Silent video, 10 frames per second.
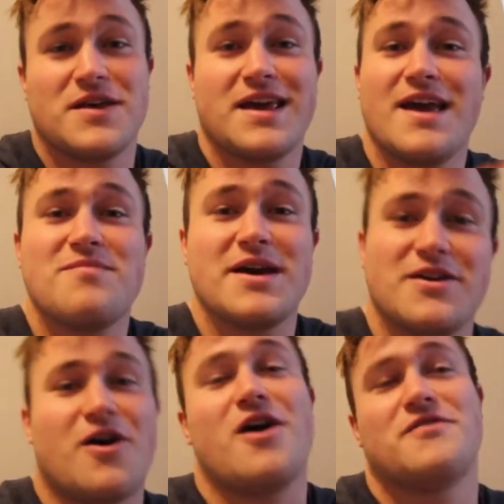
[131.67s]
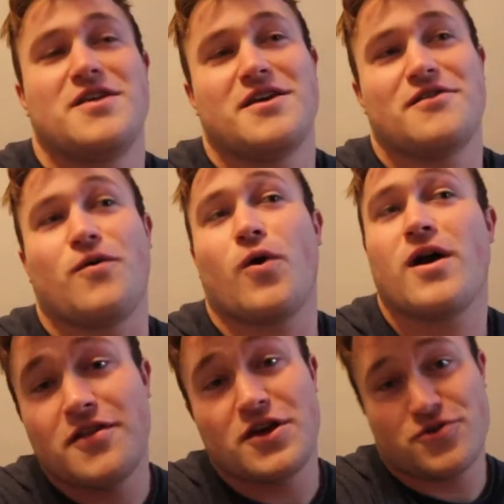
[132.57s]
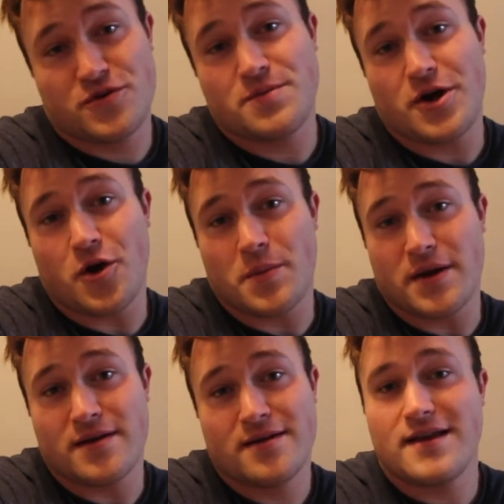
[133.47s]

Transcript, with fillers: they can't make coffee. Therefore, they shouldn't be open.